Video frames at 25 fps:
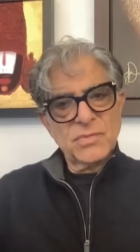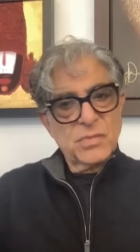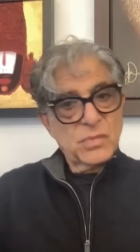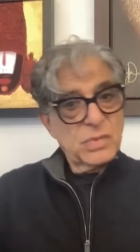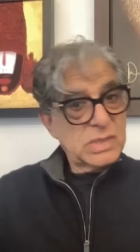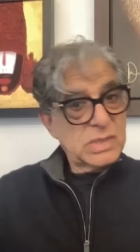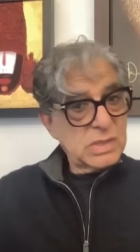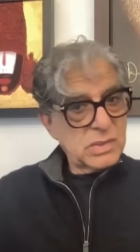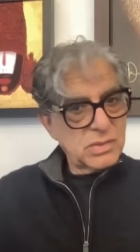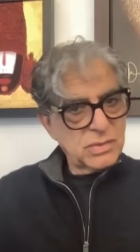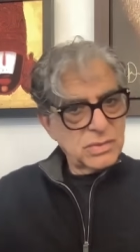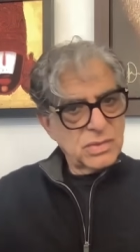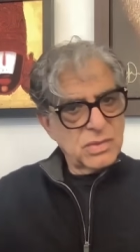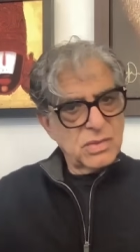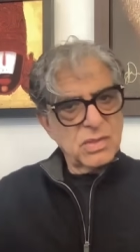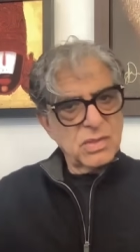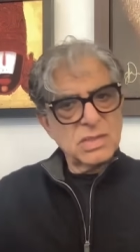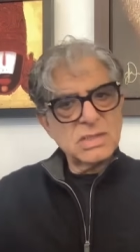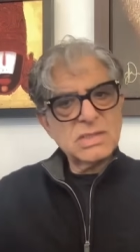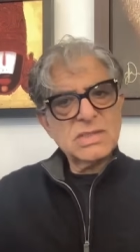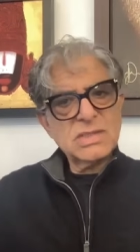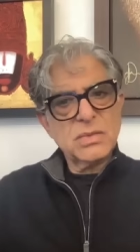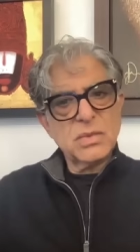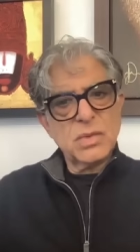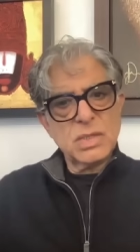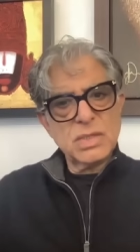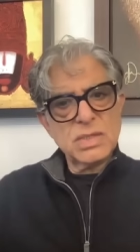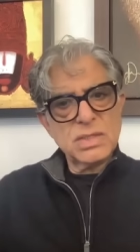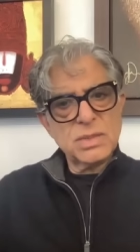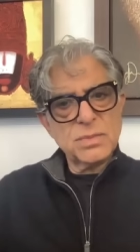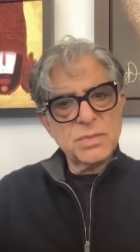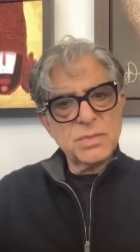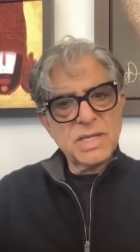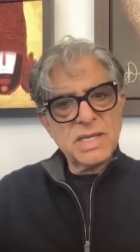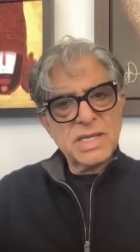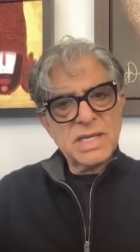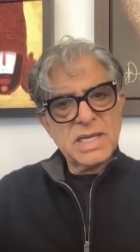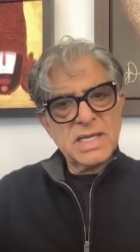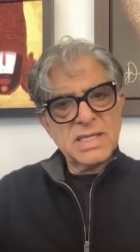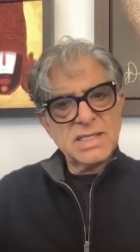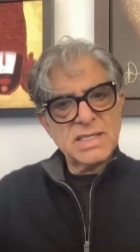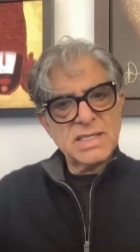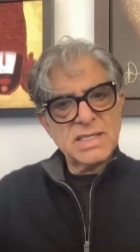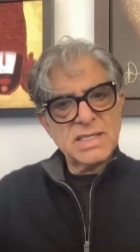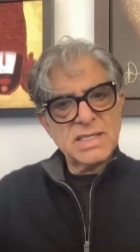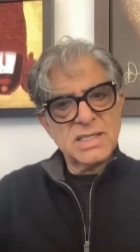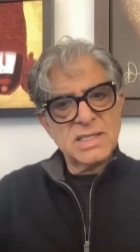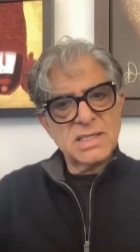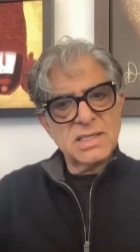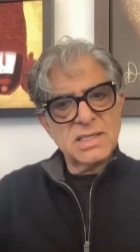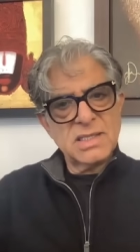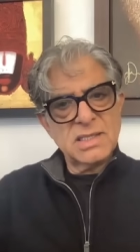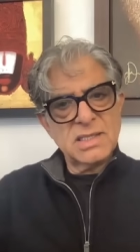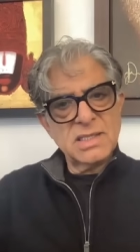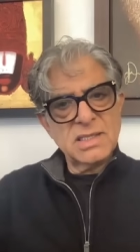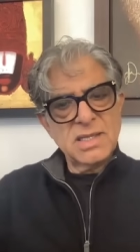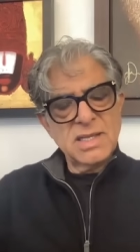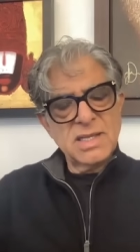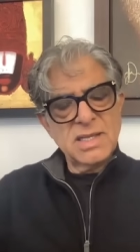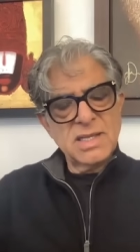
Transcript: without cause, quantum mechanical